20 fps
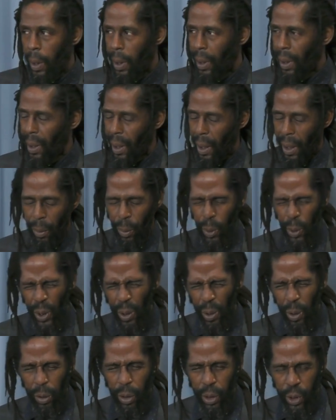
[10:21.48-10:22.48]
it, it,
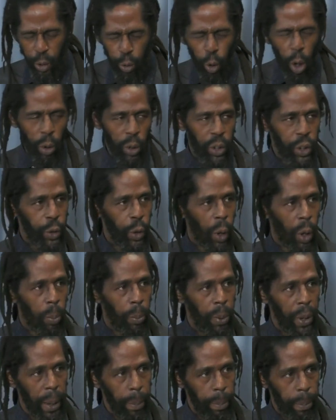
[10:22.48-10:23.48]
wasn't strong, strong,
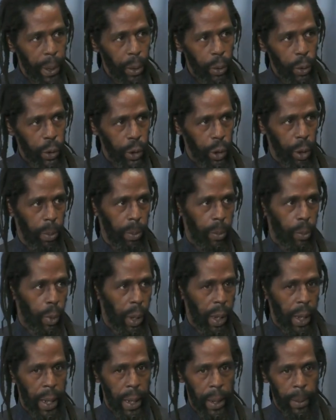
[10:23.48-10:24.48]
but it built up
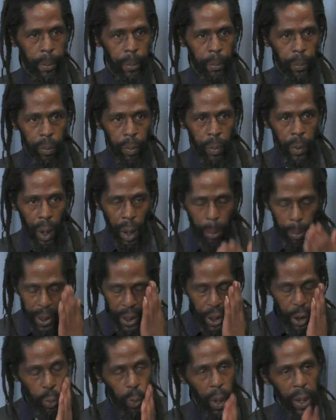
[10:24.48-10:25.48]
where I'd be
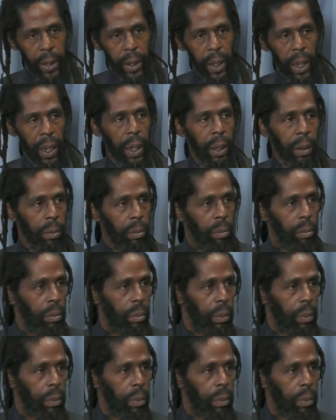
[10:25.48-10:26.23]
sweating,